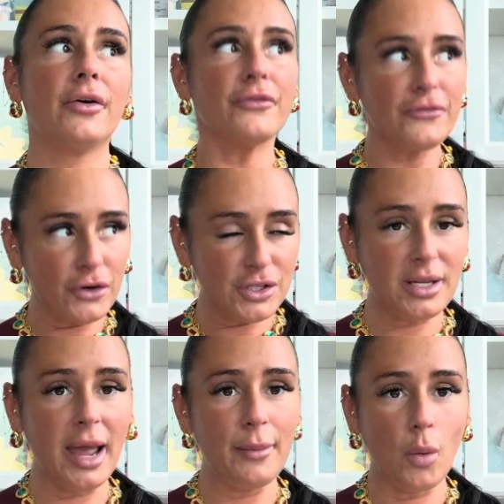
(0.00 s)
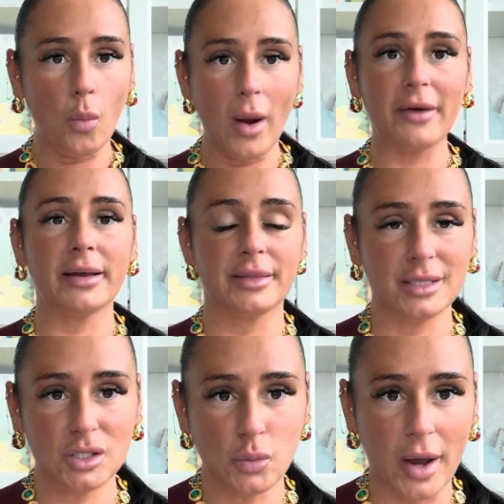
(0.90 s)
first time wearing
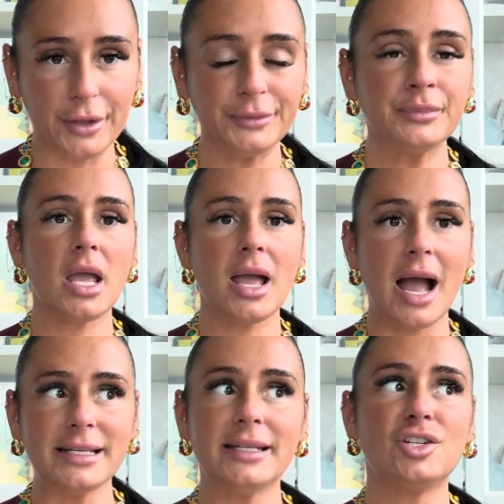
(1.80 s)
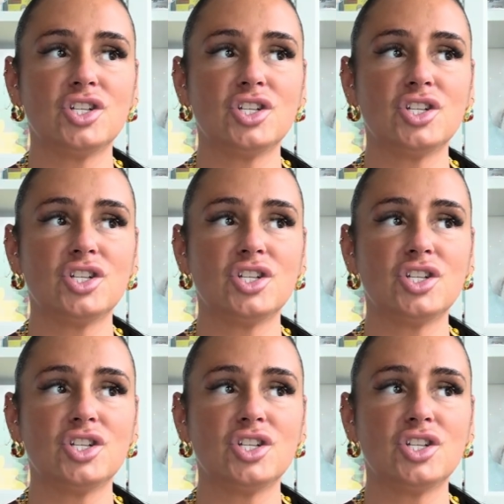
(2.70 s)
this sweater. I didn't